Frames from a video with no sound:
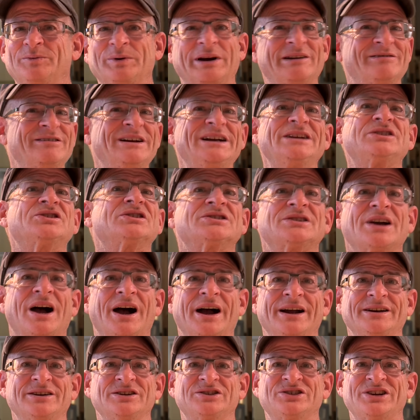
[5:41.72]
we were each
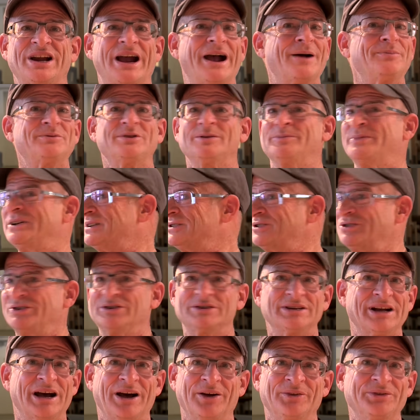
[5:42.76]
assigned a chapter, but it
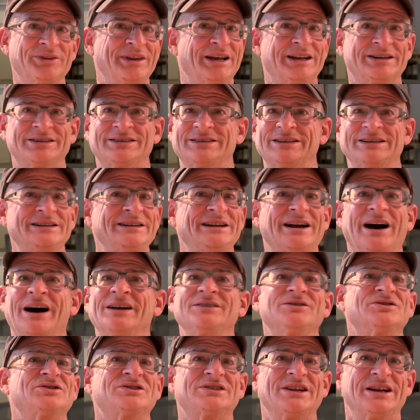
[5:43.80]
turned out that to
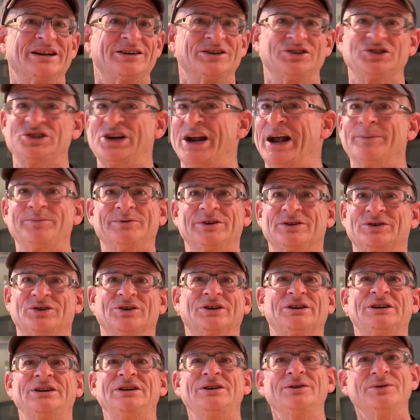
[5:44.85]
understand a chapter
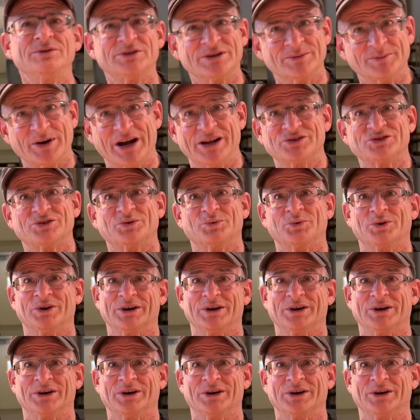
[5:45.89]
took huge amounts of